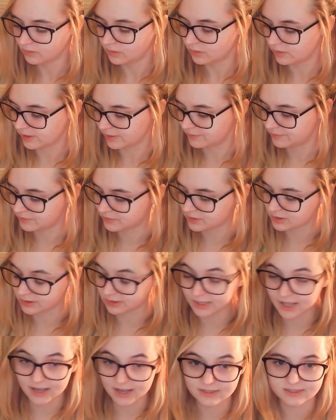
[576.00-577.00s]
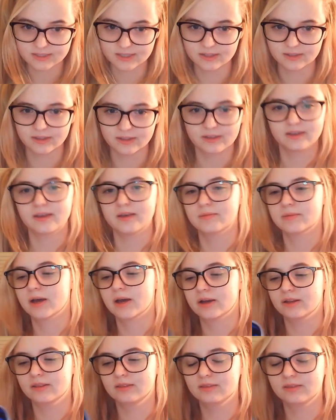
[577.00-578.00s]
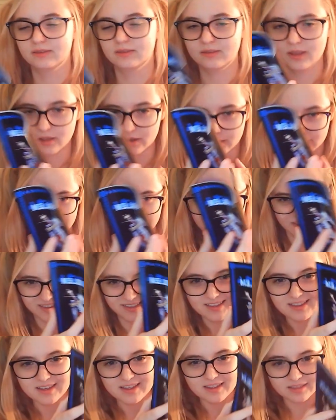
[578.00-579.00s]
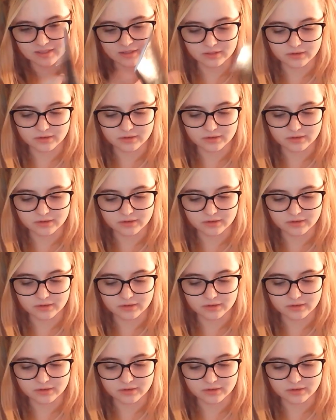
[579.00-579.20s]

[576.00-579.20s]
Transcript: Okay, so last thing that came out of the